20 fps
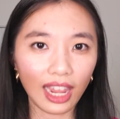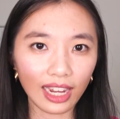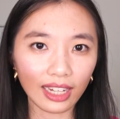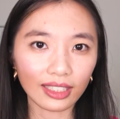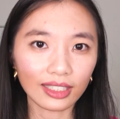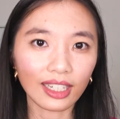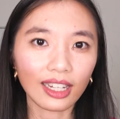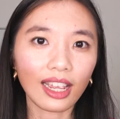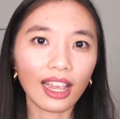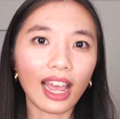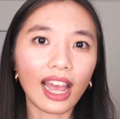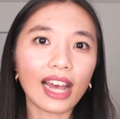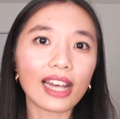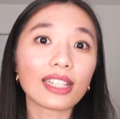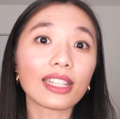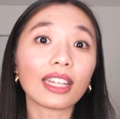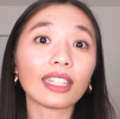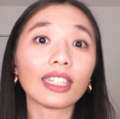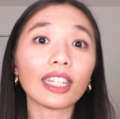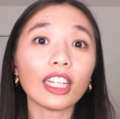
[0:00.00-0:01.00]
eight as
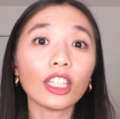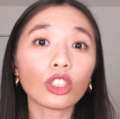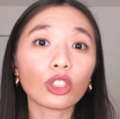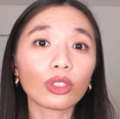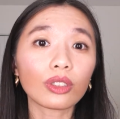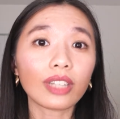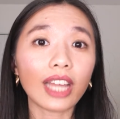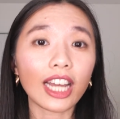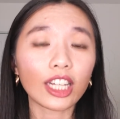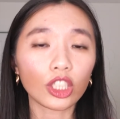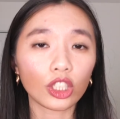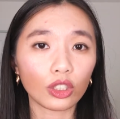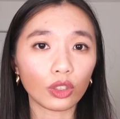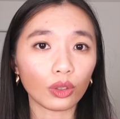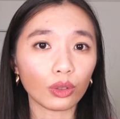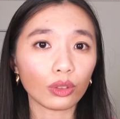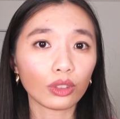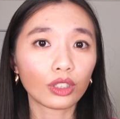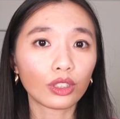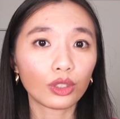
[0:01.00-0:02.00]
an
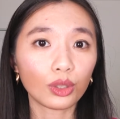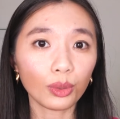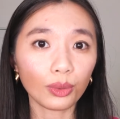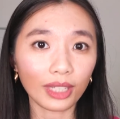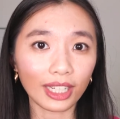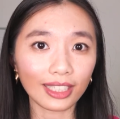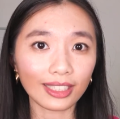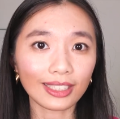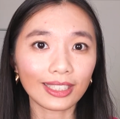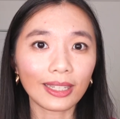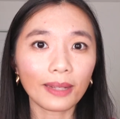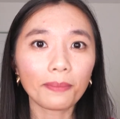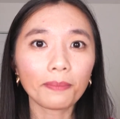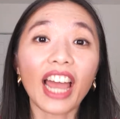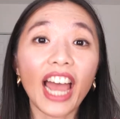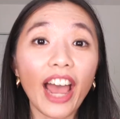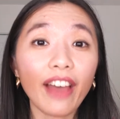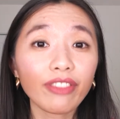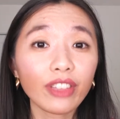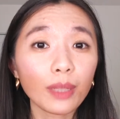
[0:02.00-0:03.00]
international student.
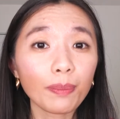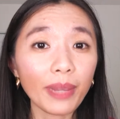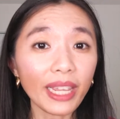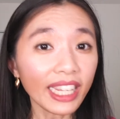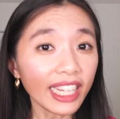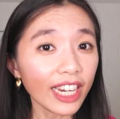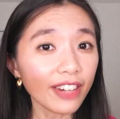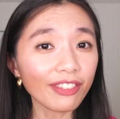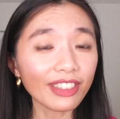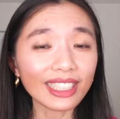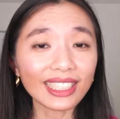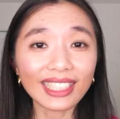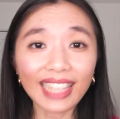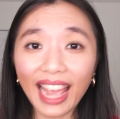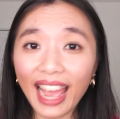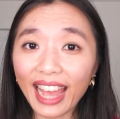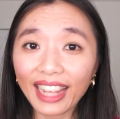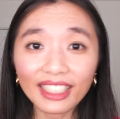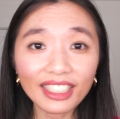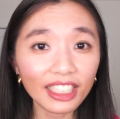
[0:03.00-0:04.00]
After being here for
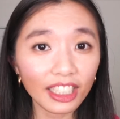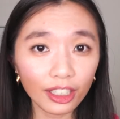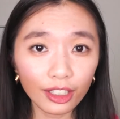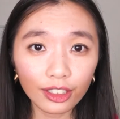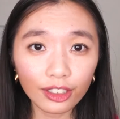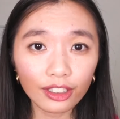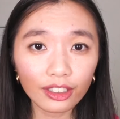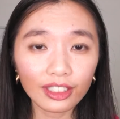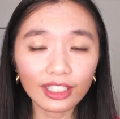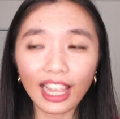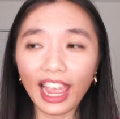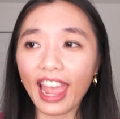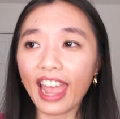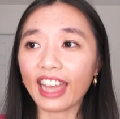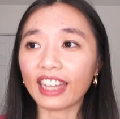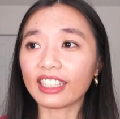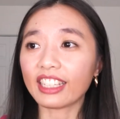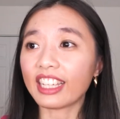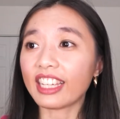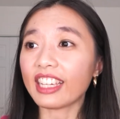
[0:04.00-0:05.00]
ten years,
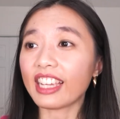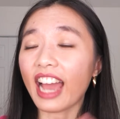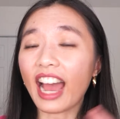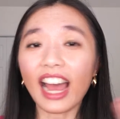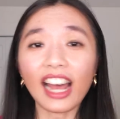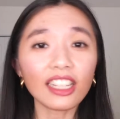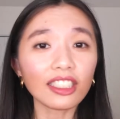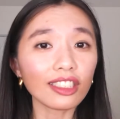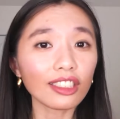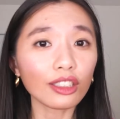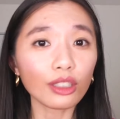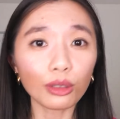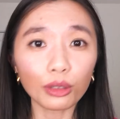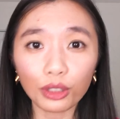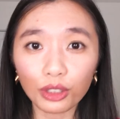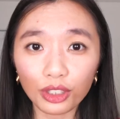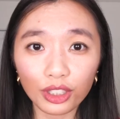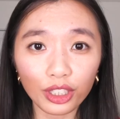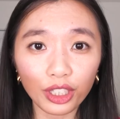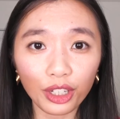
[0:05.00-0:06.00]
and he has a
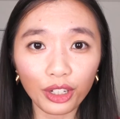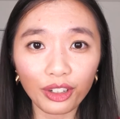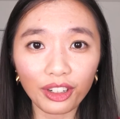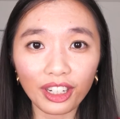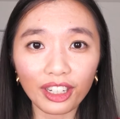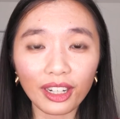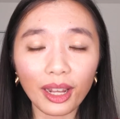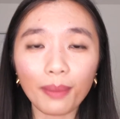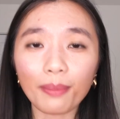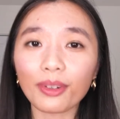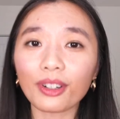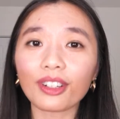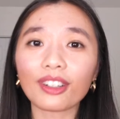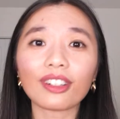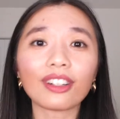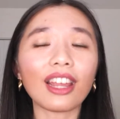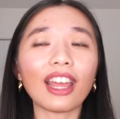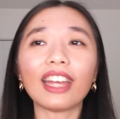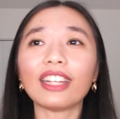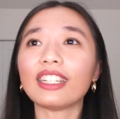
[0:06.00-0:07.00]
social security
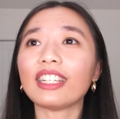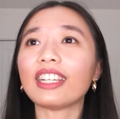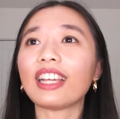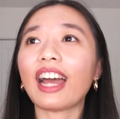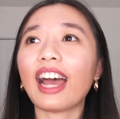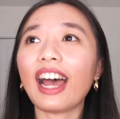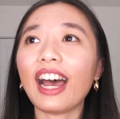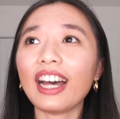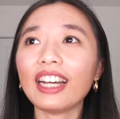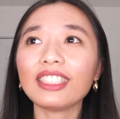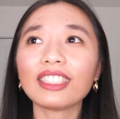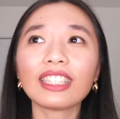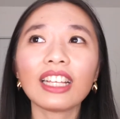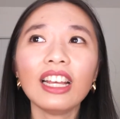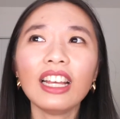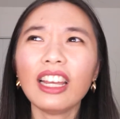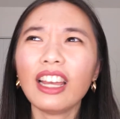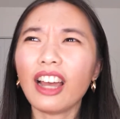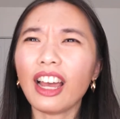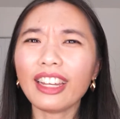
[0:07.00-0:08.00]
number, and he has
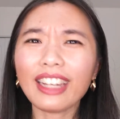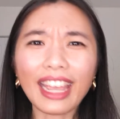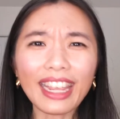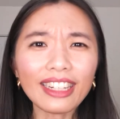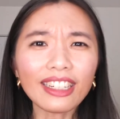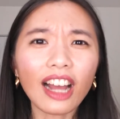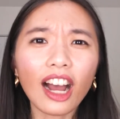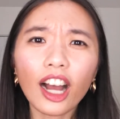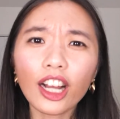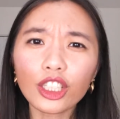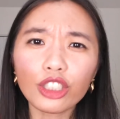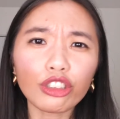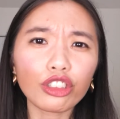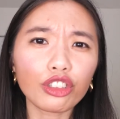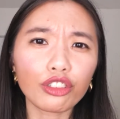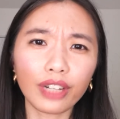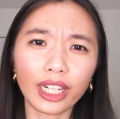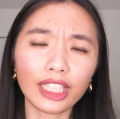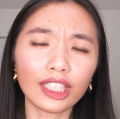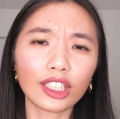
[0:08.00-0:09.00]
an eight hundred
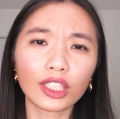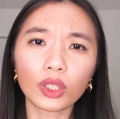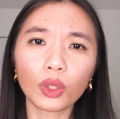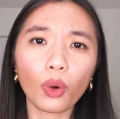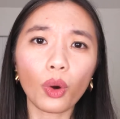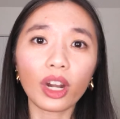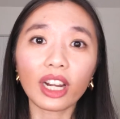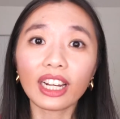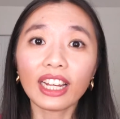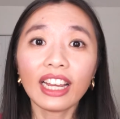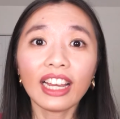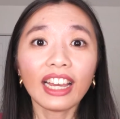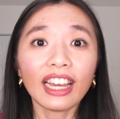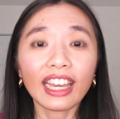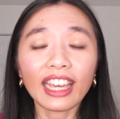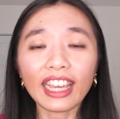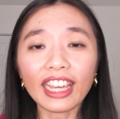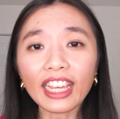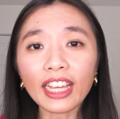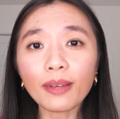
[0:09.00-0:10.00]
credit score,
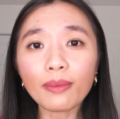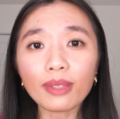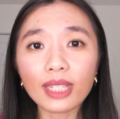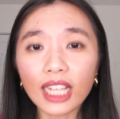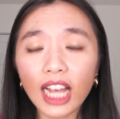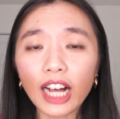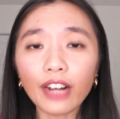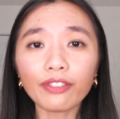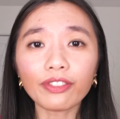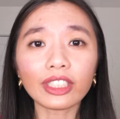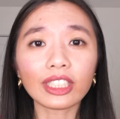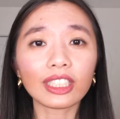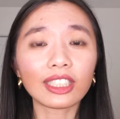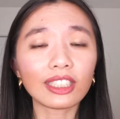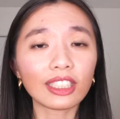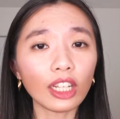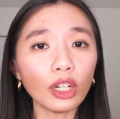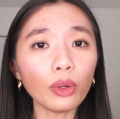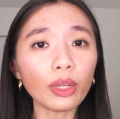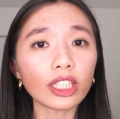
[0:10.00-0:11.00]
he himself is
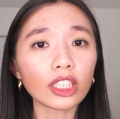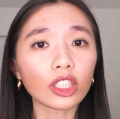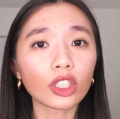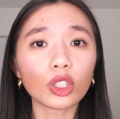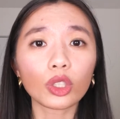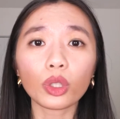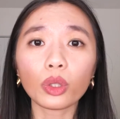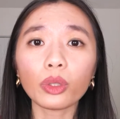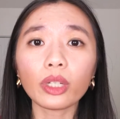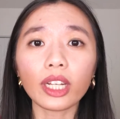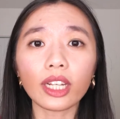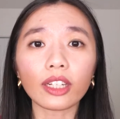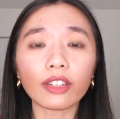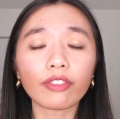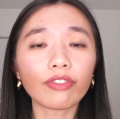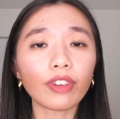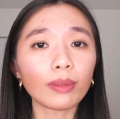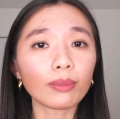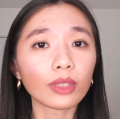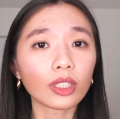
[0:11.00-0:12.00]
still excluded
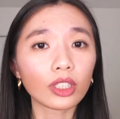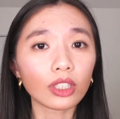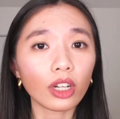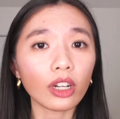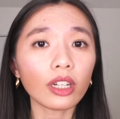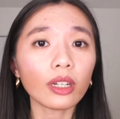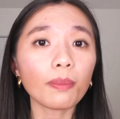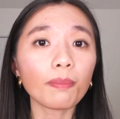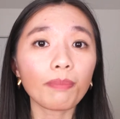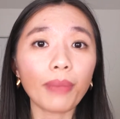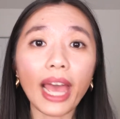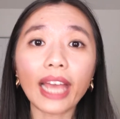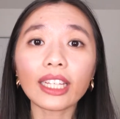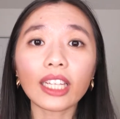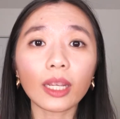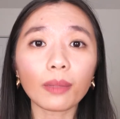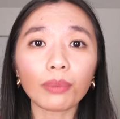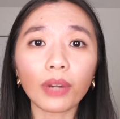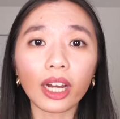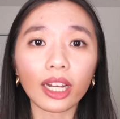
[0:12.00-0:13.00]
from certain
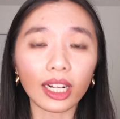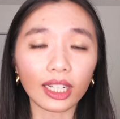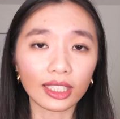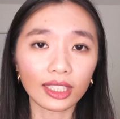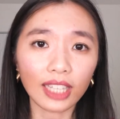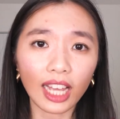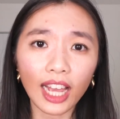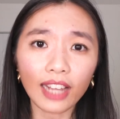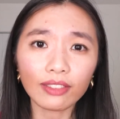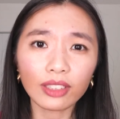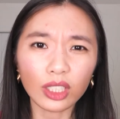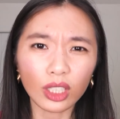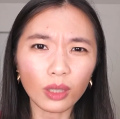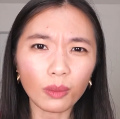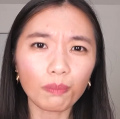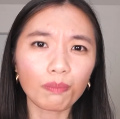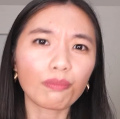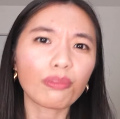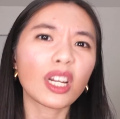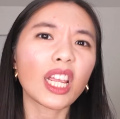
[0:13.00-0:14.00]
banking products that have
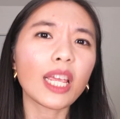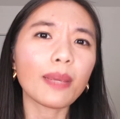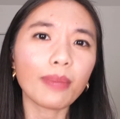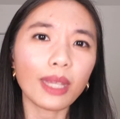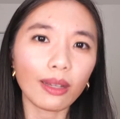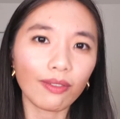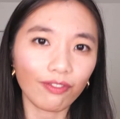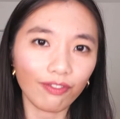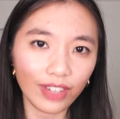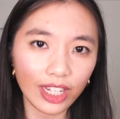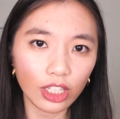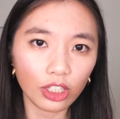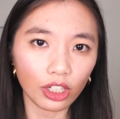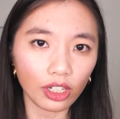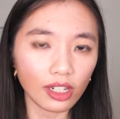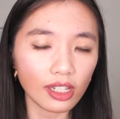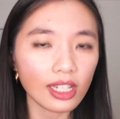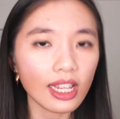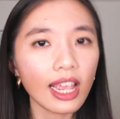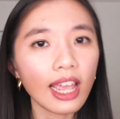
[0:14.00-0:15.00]
certain premium
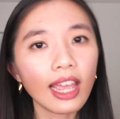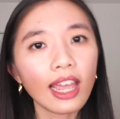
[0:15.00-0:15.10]
features.